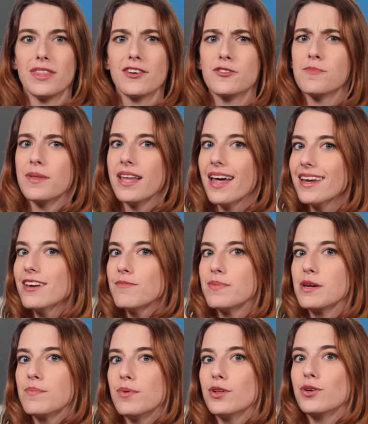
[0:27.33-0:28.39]
there's plenty of
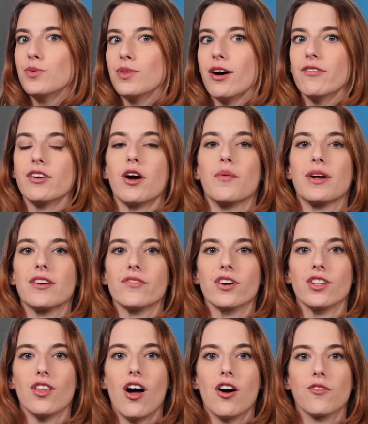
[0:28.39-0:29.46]
people who love going for a
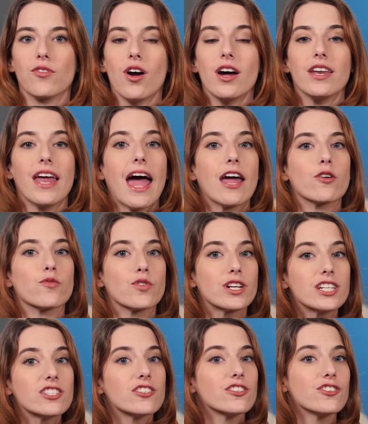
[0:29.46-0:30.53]
long run, and
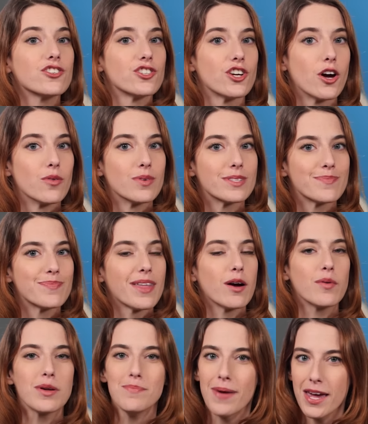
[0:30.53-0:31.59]
research shows that
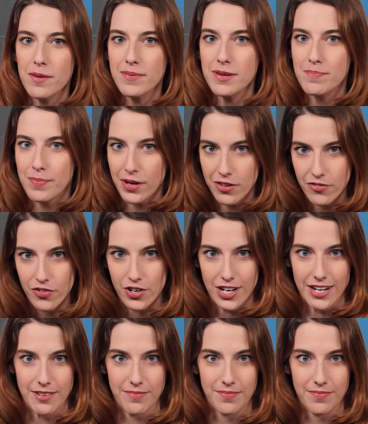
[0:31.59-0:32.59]
we may be built for it.